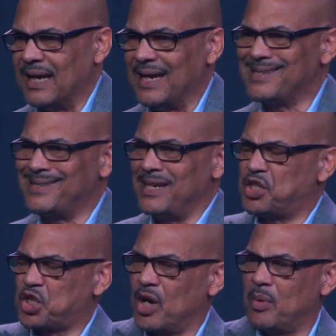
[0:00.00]
is
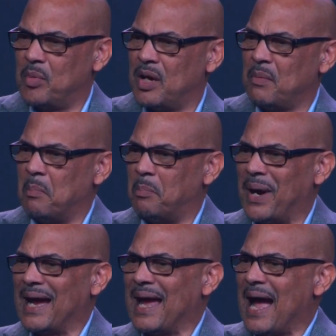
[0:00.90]
determined
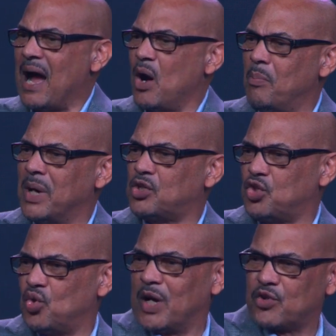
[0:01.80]
by how much
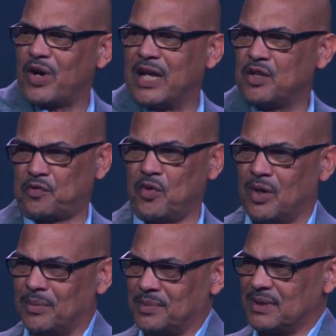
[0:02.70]
you are
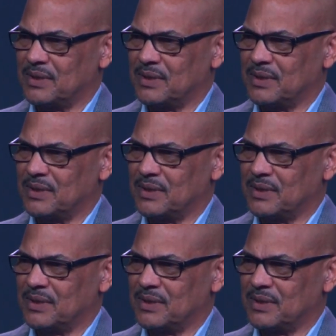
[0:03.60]
transformed.